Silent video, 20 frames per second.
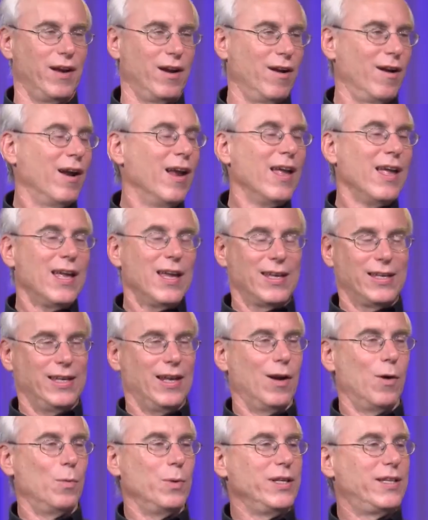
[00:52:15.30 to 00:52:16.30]
They're,
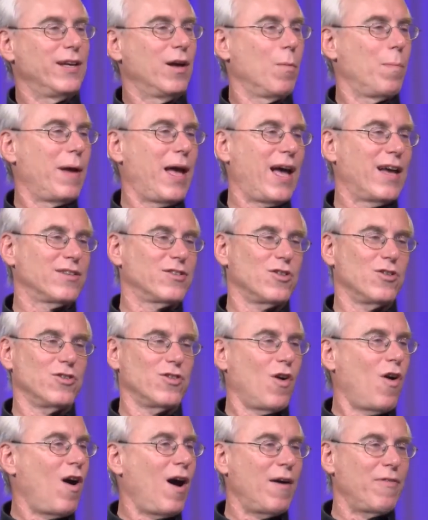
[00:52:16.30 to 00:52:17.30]
you know, we tell
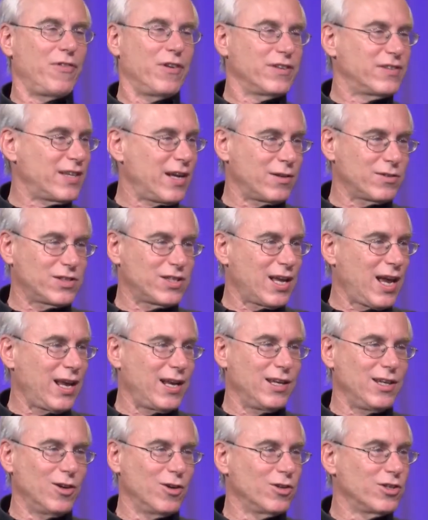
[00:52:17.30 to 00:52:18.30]
pastors office
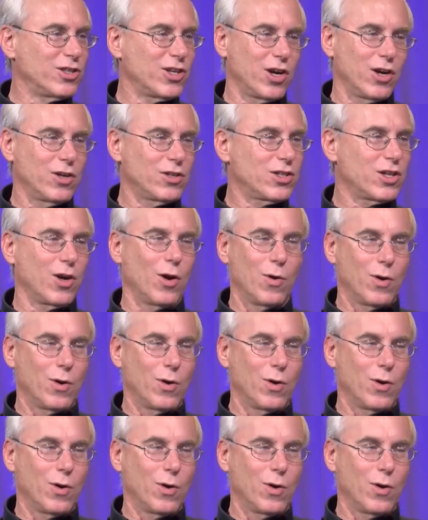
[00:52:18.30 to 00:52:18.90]
outside of your church, yes.